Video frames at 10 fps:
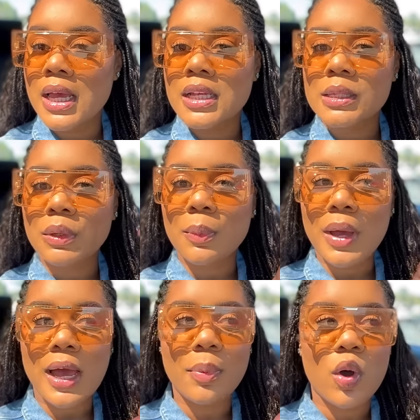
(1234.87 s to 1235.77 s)
So I'm going to
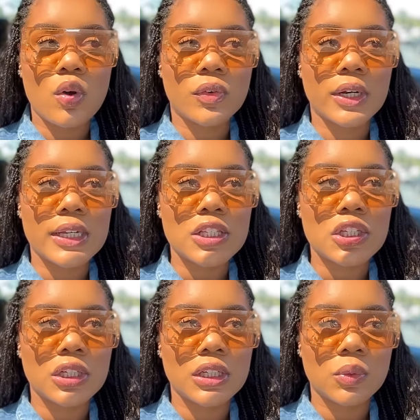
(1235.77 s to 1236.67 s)
pop over
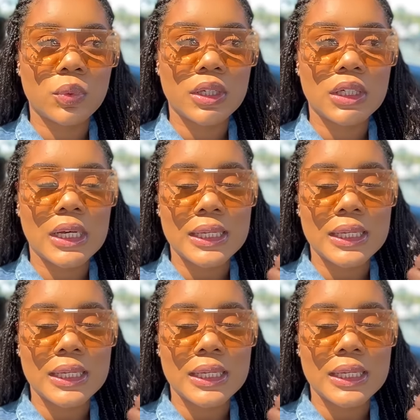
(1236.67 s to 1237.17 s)
into Goodwill.